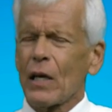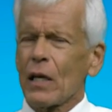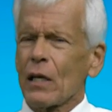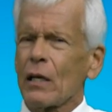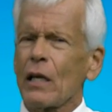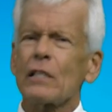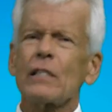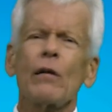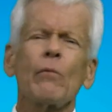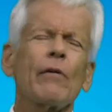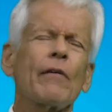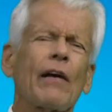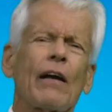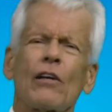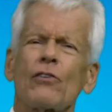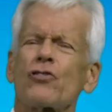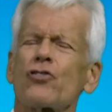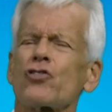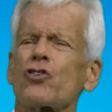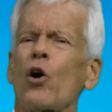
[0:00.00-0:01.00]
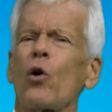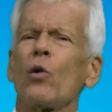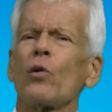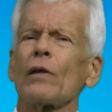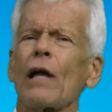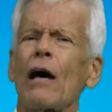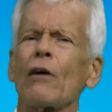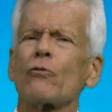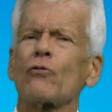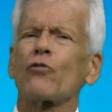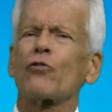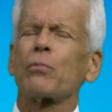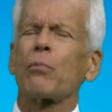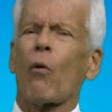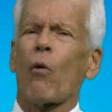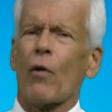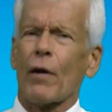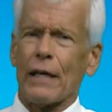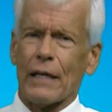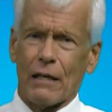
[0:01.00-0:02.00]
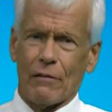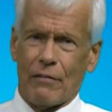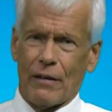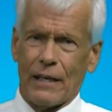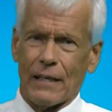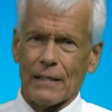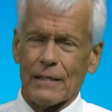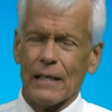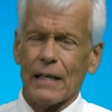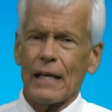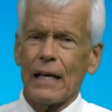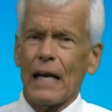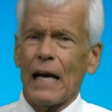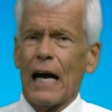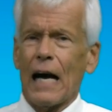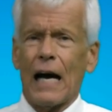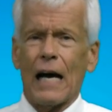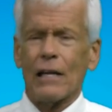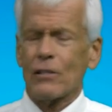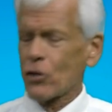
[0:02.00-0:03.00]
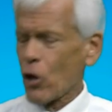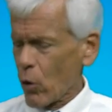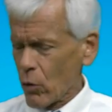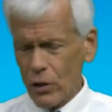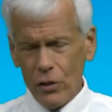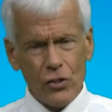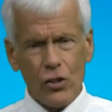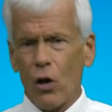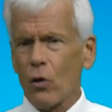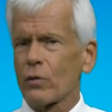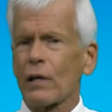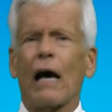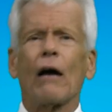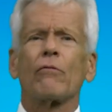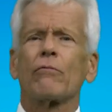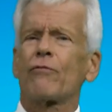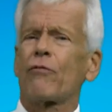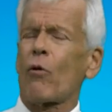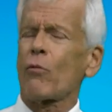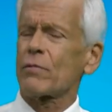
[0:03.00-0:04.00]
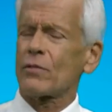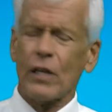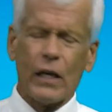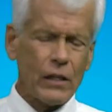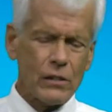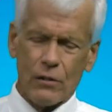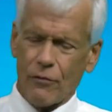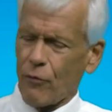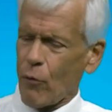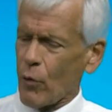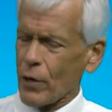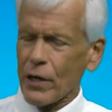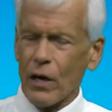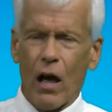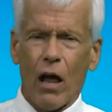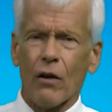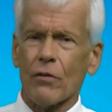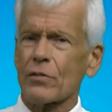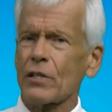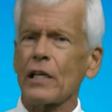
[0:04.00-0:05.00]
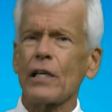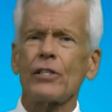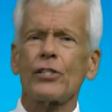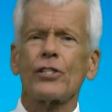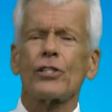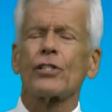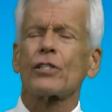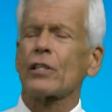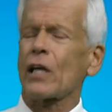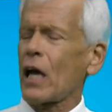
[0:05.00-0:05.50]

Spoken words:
Let's say we've got a sold-out sporting event, totally sold out. Tickets are $40 each.